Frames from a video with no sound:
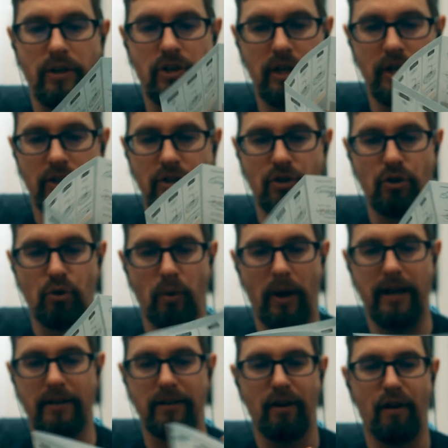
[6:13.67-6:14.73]
is
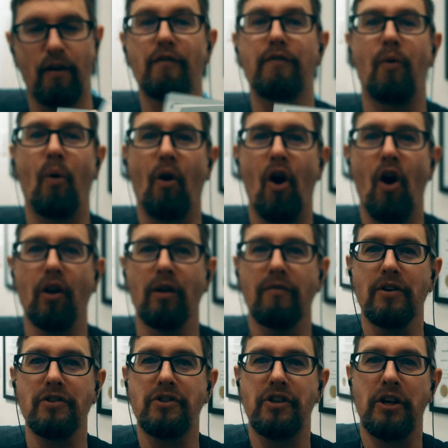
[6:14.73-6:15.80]
great for all of
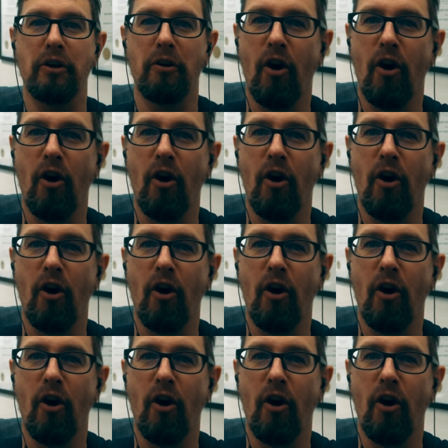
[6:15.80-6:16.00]
us here